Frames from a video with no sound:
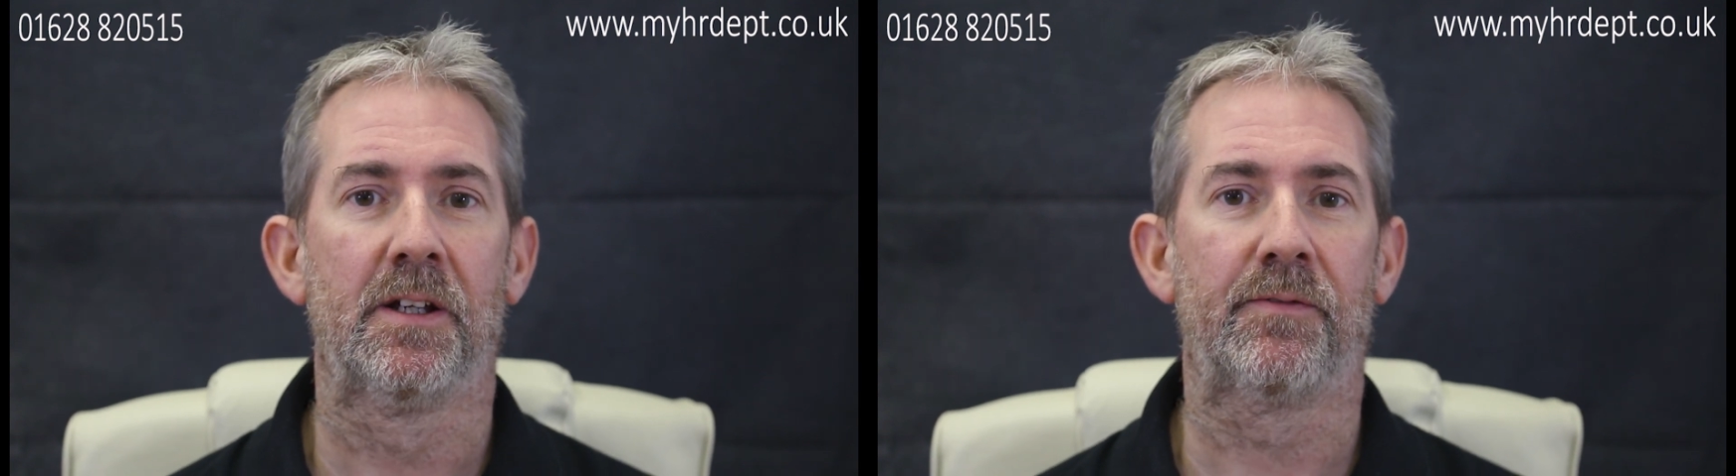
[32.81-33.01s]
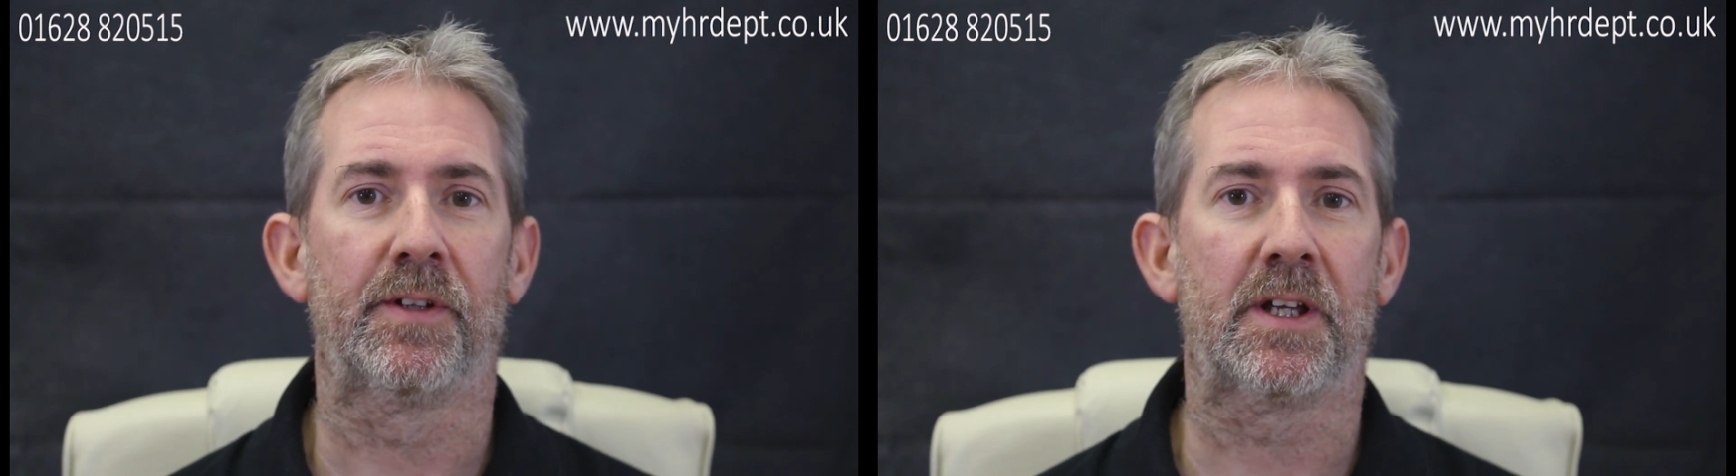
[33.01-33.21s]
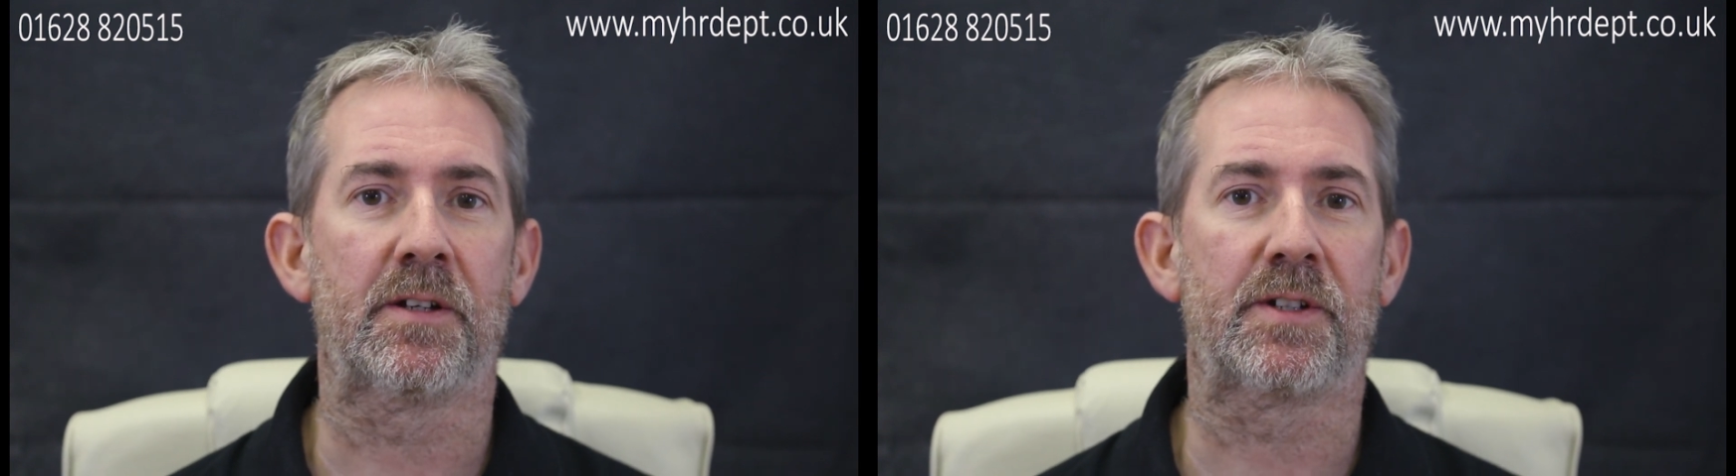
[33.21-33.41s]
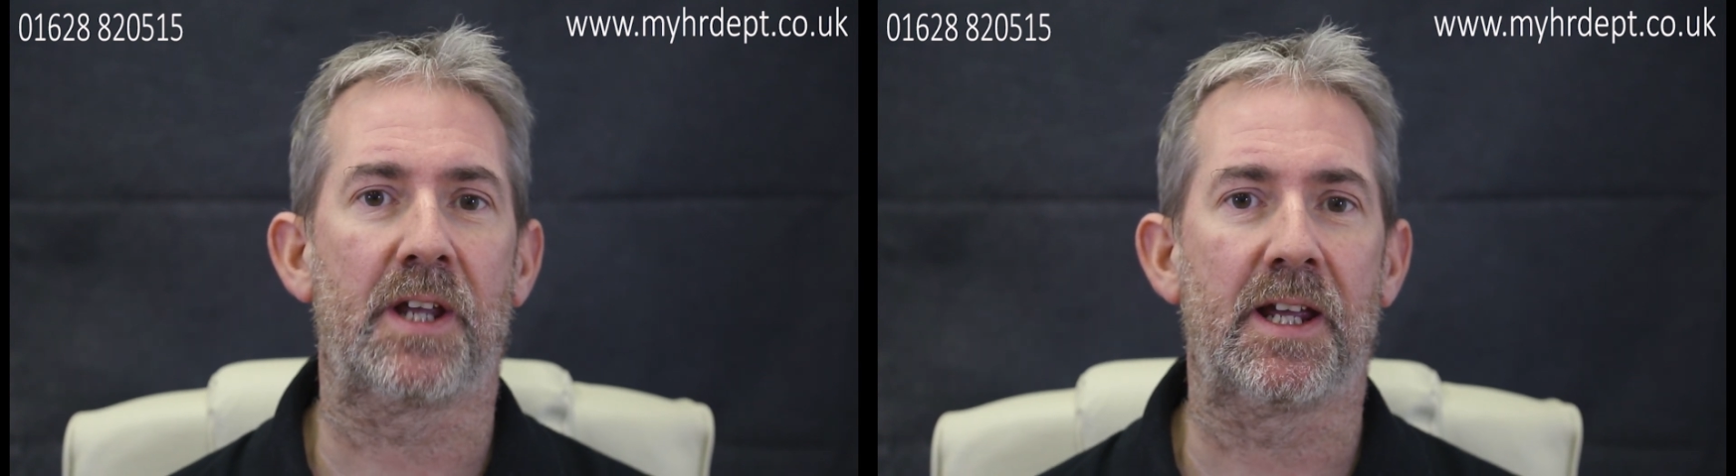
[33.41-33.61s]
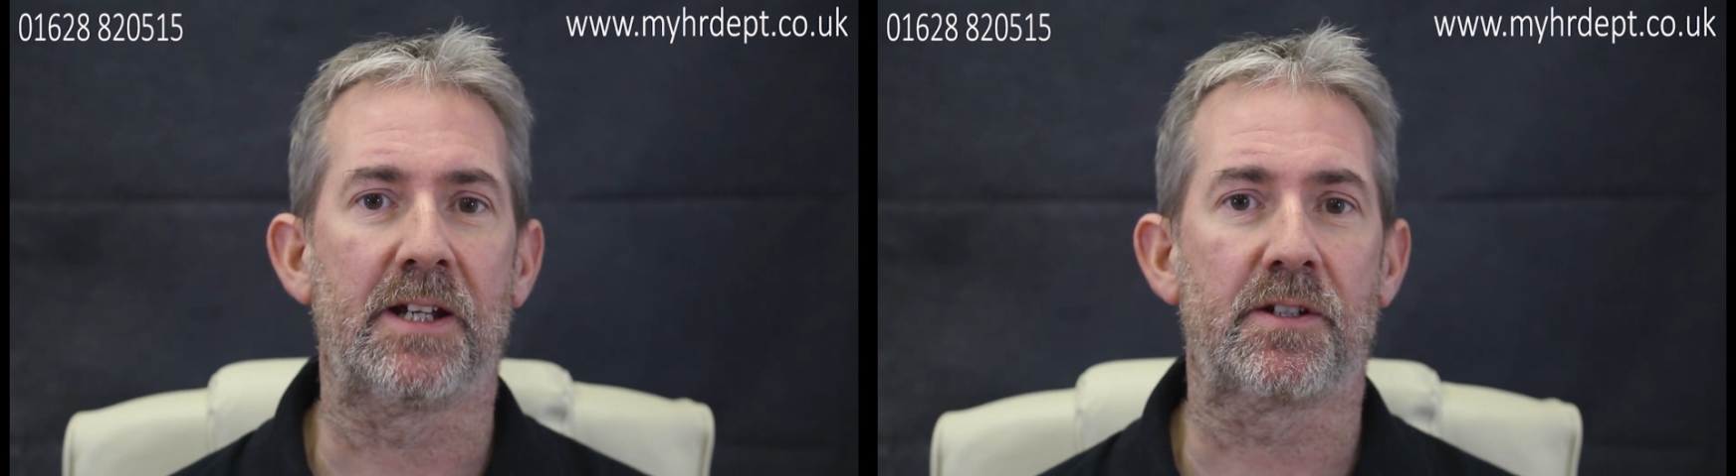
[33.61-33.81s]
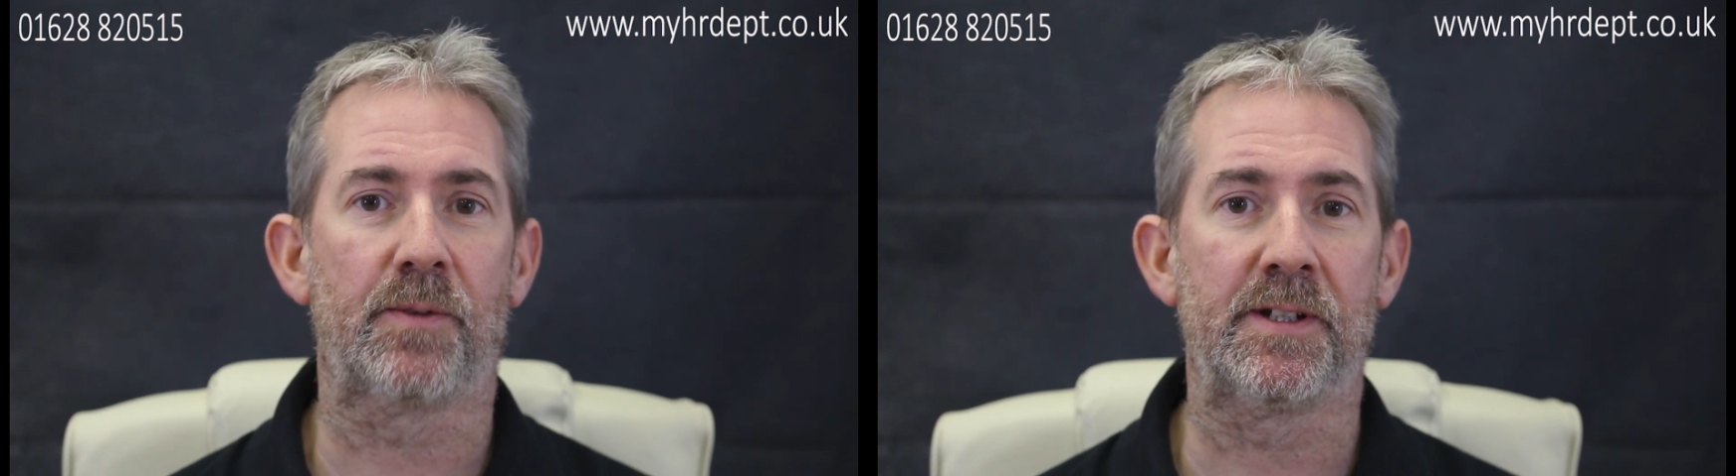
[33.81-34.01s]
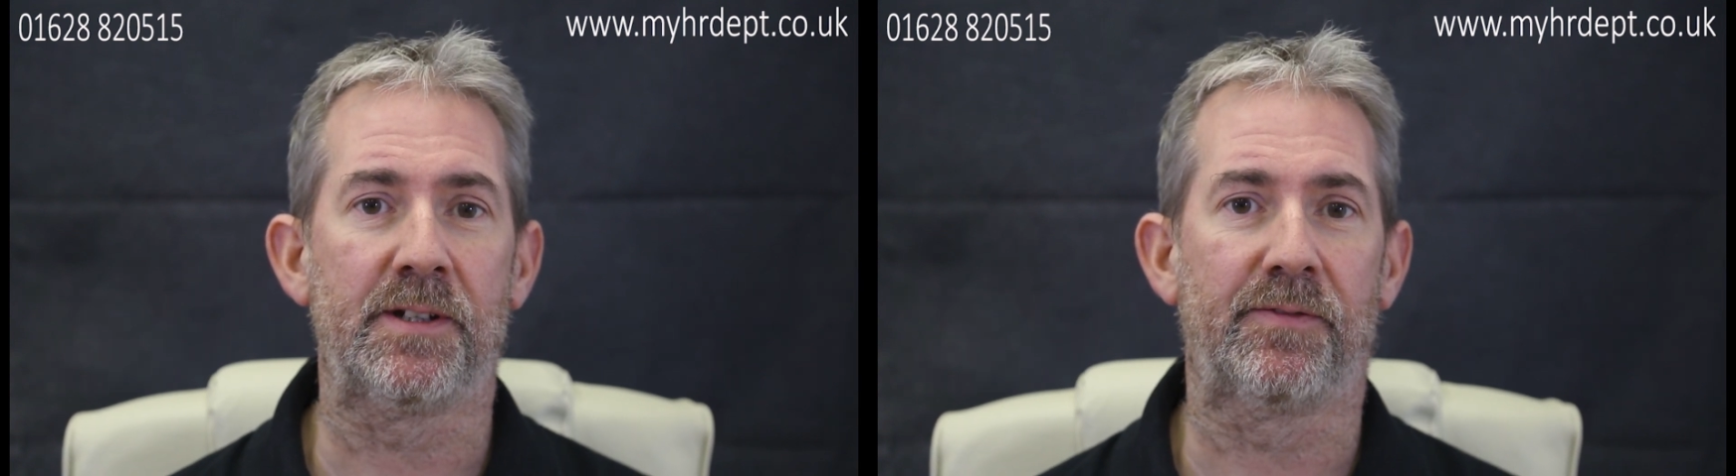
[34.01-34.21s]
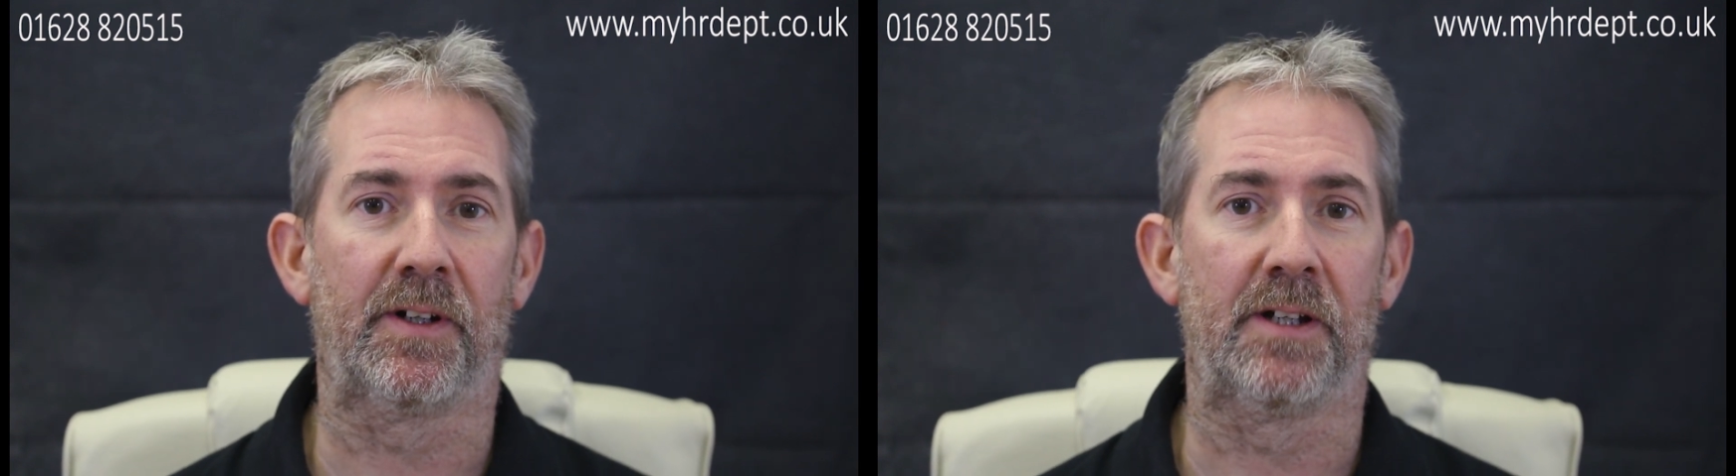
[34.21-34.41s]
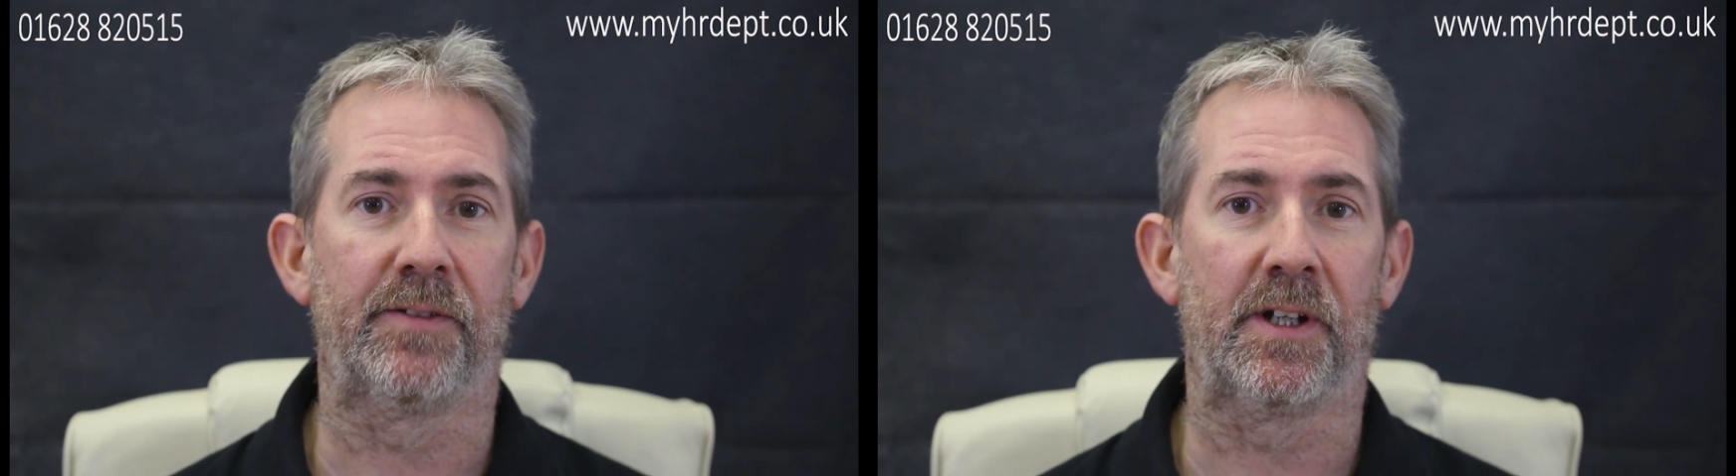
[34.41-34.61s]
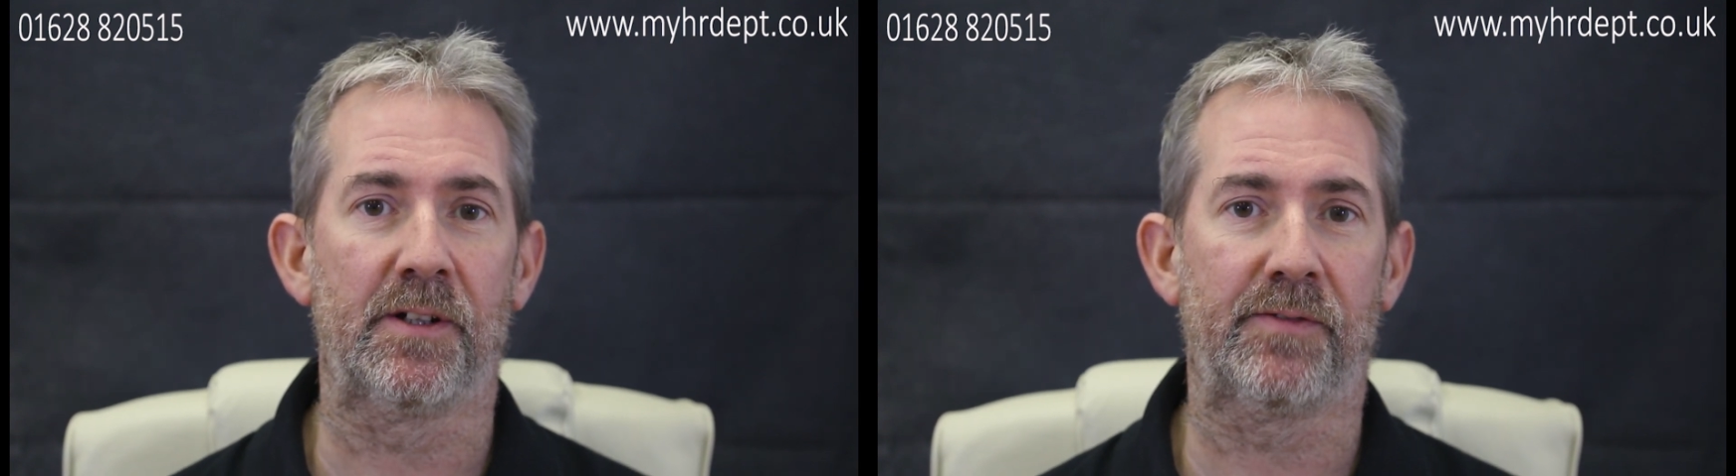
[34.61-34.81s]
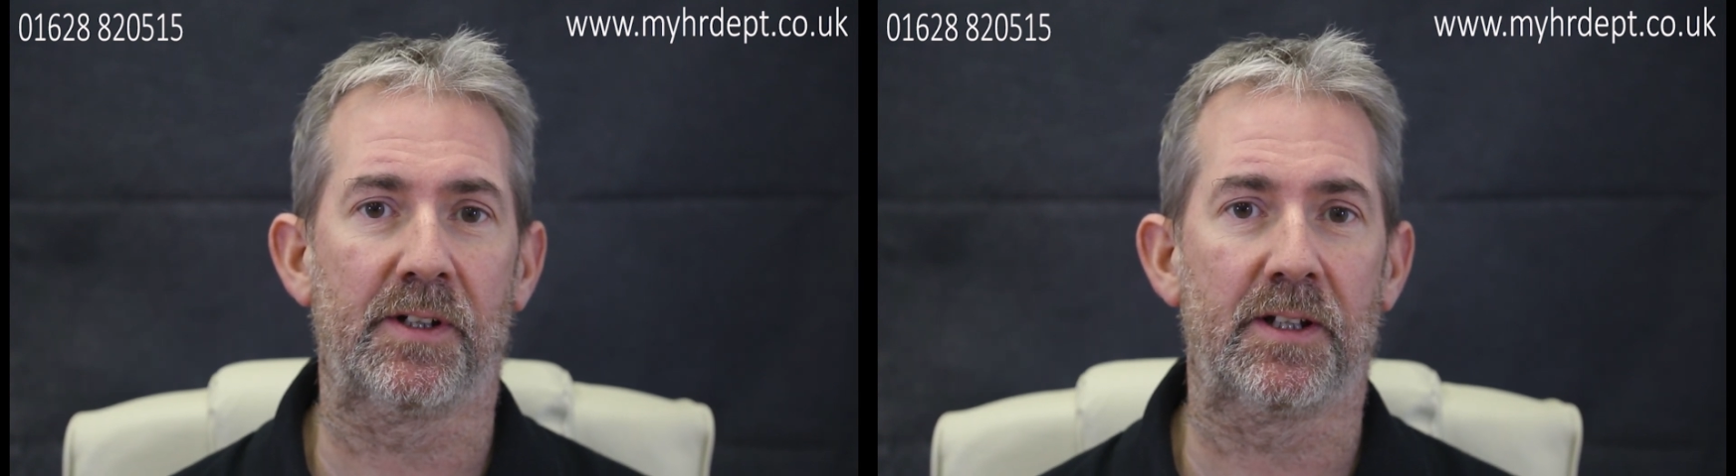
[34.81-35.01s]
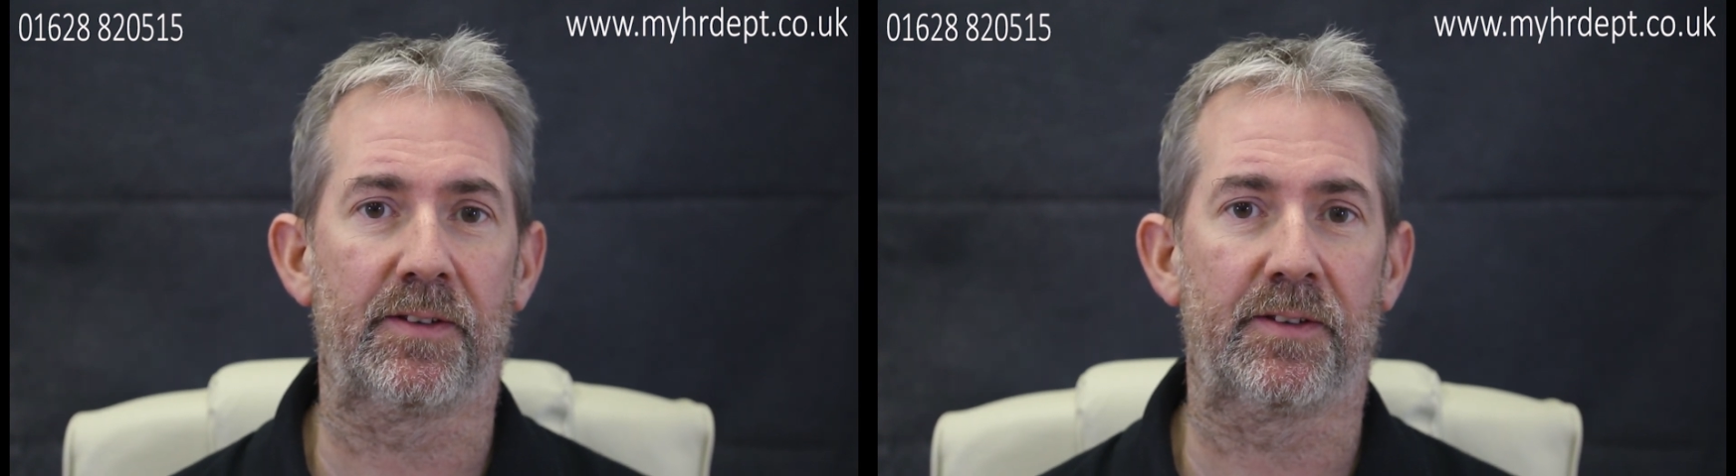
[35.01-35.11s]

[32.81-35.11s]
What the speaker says: for those aged 25 and over,